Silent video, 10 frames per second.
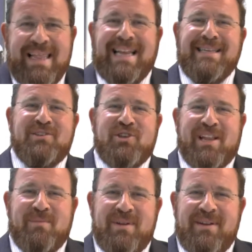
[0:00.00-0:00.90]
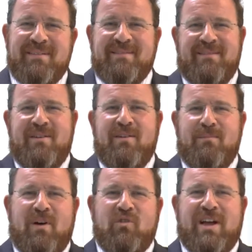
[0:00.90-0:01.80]
Ladies and gentlemen,
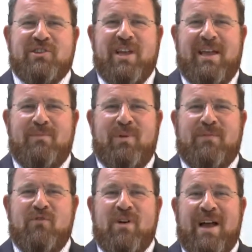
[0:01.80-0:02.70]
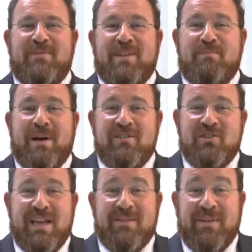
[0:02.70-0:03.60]
Baruch Hashem, we've arrived at
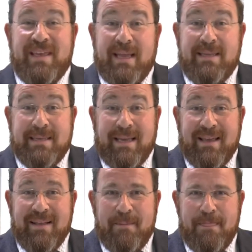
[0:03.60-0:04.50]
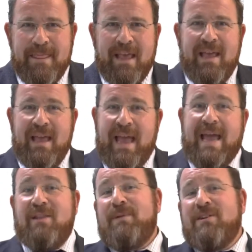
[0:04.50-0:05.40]
Parshat Vayetzei.
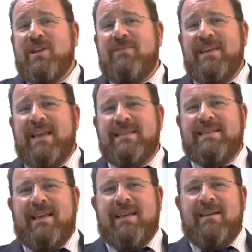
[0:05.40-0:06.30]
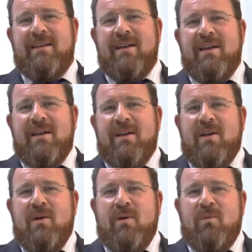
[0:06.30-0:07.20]
And in Parshat Vayetzei,
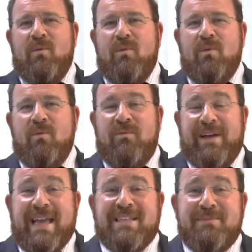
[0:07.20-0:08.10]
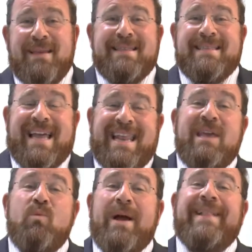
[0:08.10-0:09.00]
Vayetzei means, and
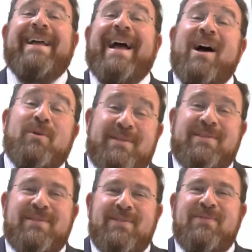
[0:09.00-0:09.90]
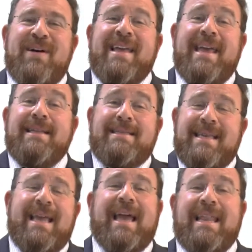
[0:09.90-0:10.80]
he went out.
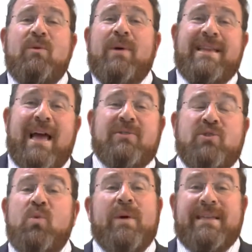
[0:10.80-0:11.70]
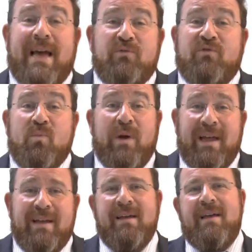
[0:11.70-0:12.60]
Vayetzei, and he went out. Who went out from
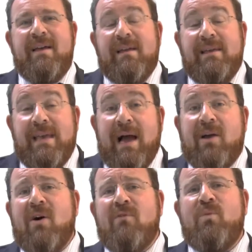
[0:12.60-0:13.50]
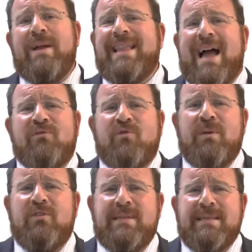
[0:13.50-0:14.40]
where? Yaakov went out from
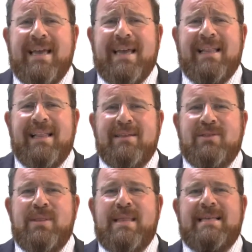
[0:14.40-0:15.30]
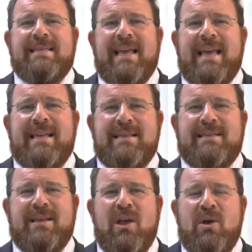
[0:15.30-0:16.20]
Eretz Israel. So this
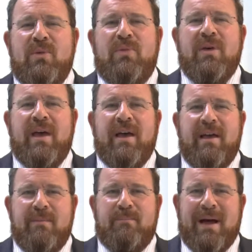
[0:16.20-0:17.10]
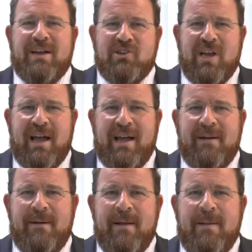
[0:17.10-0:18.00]
is the Parsha
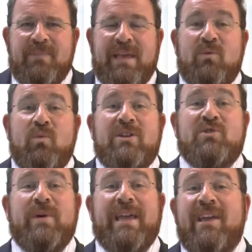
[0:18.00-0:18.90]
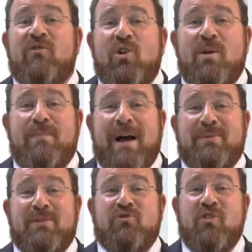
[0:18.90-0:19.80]
in which we hear all
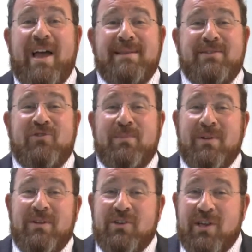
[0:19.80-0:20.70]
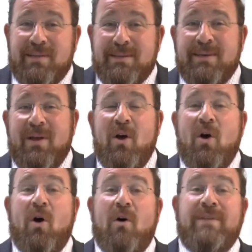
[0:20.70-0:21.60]
about the trials and tribulations
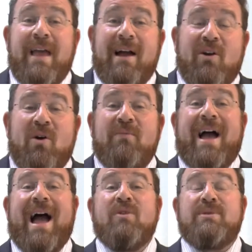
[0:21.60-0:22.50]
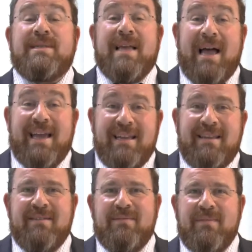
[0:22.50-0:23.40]
of Yaakov
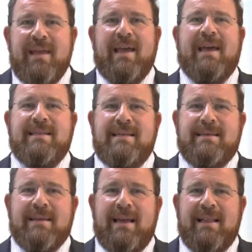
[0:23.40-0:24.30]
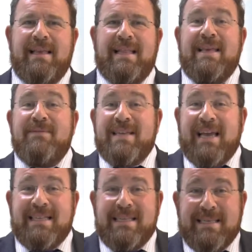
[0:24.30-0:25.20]
outside Eretz Israel. He leaves
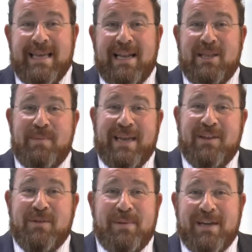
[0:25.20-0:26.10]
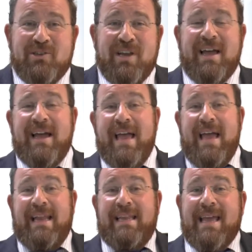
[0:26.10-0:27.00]
Eretz Israel in the beginning of the parasha,
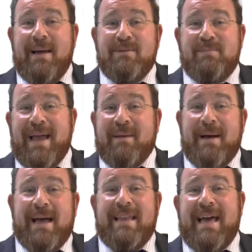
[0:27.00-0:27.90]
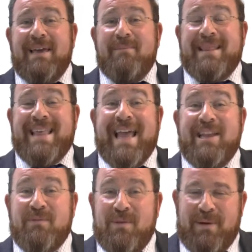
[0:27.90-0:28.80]
and he comes back Machanaim at the
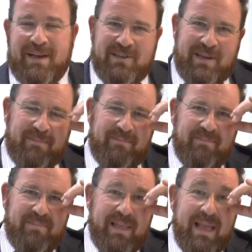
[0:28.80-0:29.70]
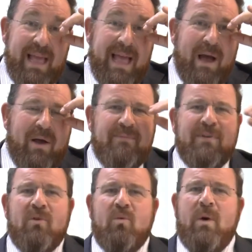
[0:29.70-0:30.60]
end of the parasha.
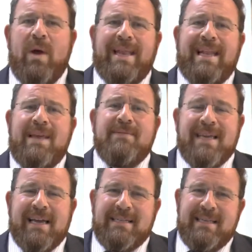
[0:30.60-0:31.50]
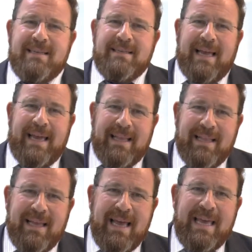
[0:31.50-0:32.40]
However, when he leaves Eretz
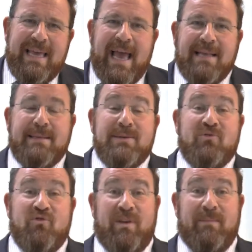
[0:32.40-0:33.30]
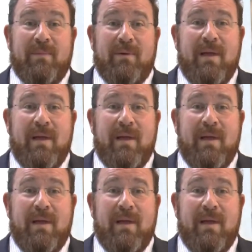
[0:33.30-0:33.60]
Israel, he has this dream.